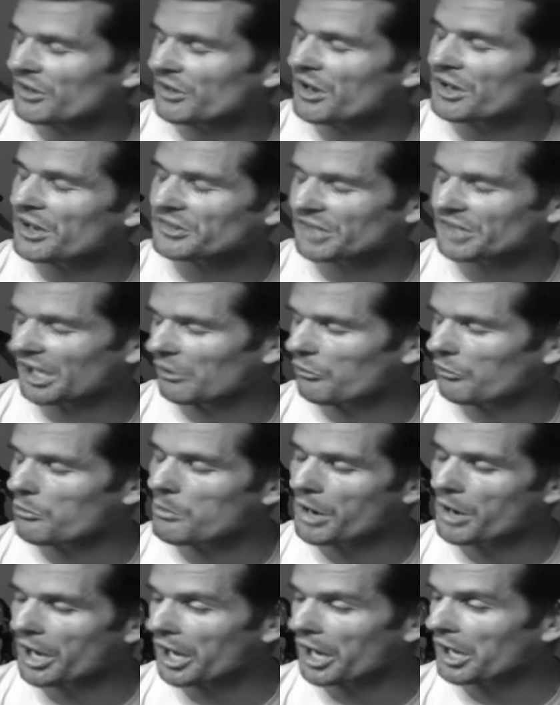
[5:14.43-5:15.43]
and I take all
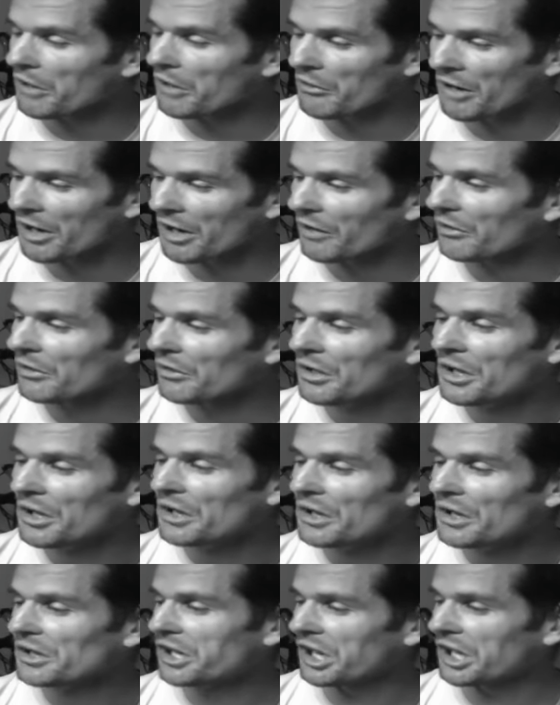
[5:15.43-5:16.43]
my anger out on
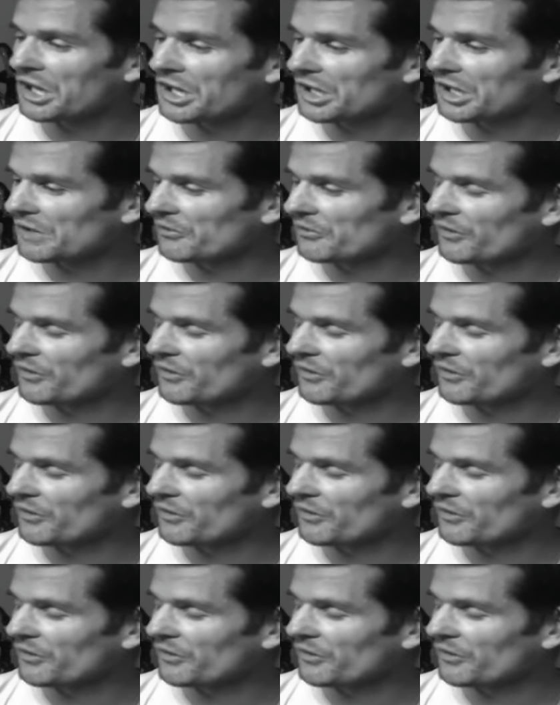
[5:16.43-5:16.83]
killing